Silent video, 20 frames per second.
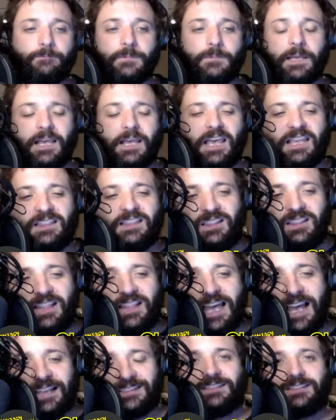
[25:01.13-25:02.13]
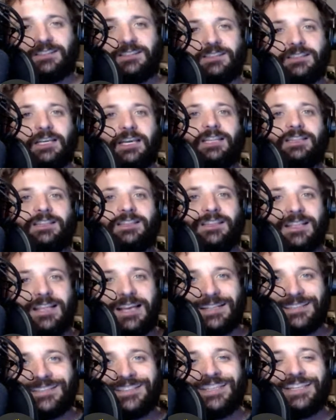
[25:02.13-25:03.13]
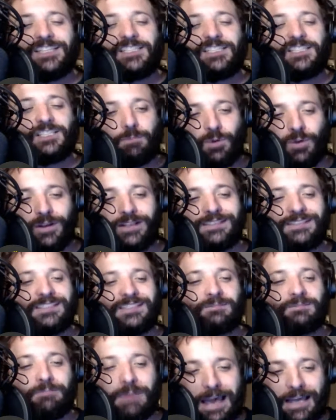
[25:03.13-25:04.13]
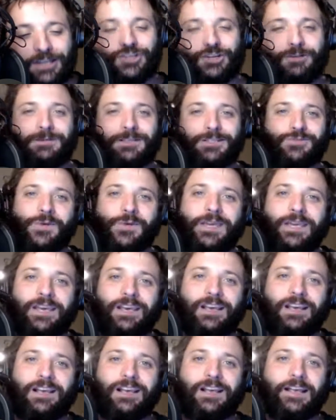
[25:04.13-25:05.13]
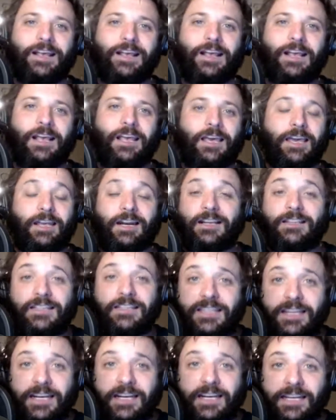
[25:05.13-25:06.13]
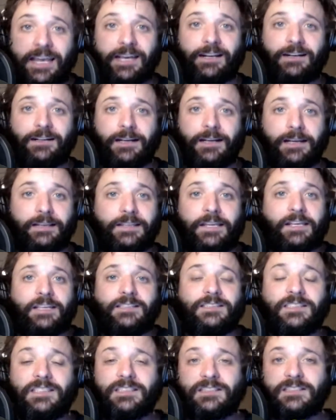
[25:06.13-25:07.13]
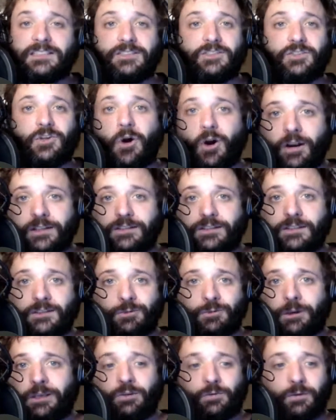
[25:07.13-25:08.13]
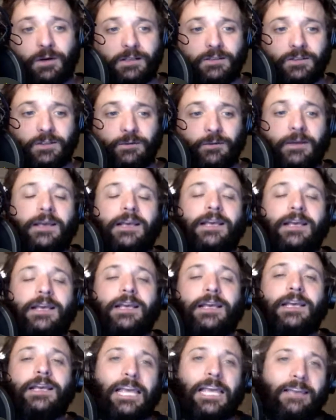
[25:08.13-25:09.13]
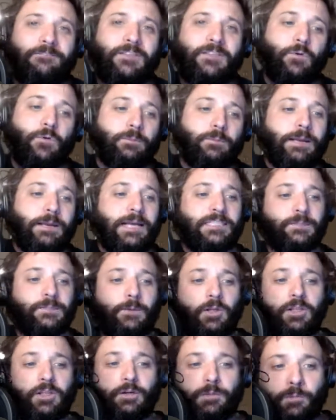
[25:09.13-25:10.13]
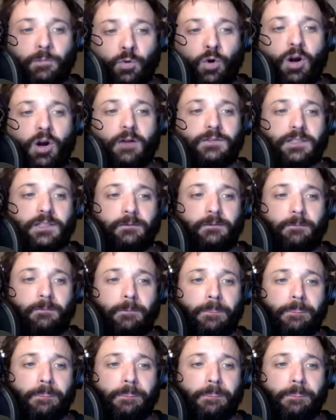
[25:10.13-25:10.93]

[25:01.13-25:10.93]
Unless he exploits this matchup this week. And I think that he can. I think you could see 6 targets this week in the red zone if they want to pass the ball a little bit more often.